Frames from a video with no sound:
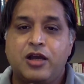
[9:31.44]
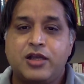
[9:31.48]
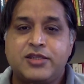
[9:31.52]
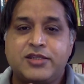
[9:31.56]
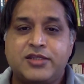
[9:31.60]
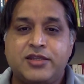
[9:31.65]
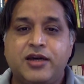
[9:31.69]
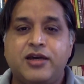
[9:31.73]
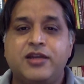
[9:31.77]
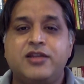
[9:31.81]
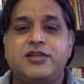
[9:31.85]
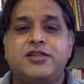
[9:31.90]
a
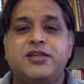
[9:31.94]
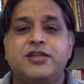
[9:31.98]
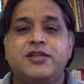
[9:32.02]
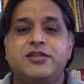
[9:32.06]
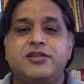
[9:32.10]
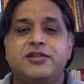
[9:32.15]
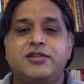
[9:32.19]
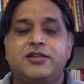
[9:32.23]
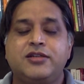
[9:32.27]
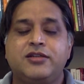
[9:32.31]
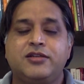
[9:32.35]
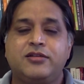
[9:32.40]
search
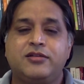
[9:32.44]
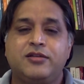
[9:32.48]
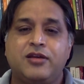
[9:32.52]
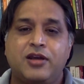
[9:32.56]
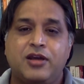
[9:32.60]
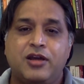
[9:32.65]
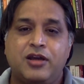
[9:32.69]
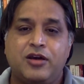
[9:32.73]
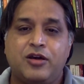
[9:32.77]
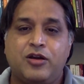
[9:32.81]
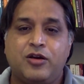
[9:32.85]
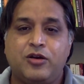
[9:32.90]

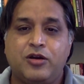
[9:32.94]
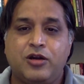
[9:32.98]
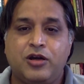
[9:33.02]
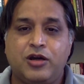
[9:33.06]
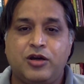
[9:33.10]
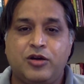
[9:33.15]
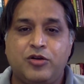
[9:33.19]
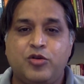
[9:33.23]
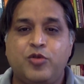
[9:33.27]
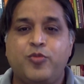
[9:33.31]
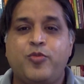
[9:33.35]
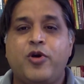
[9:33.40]
engine or
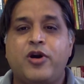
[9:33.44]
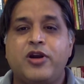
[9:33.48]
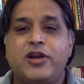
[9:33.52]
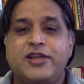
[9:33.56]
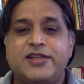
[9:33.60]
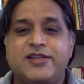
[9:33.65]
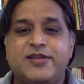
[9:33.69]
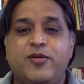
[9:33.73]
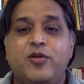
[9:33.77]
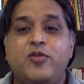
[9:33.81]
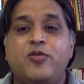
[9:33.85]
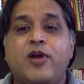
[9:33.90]
a robot
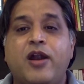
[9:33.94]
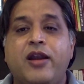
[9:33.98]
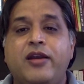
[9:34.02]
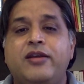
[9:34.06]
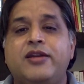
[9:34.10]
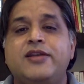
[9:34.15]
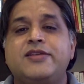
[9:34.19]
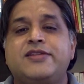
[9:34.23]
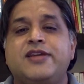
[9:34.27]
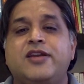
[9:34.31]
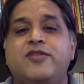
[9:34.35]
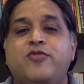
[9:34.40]
is able to
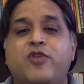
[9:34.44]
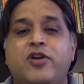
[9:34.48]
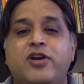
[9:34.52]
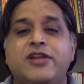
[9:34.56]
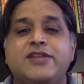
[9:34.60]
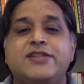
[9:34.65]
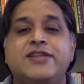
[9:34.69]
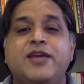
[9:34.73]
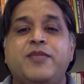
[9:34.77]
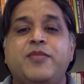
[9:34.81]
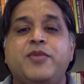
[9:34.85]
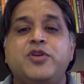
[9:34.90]
understand what
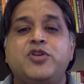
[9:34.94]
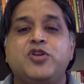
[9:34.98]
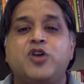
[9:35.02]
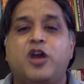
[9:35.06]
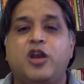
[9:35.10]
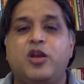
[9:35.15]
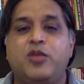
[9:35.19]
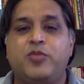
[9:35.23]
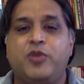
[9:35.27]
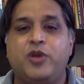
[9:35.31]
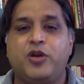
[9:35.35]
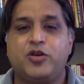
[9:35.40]
is the image
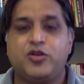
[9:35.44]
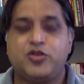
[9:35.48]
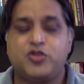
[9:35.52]
all about.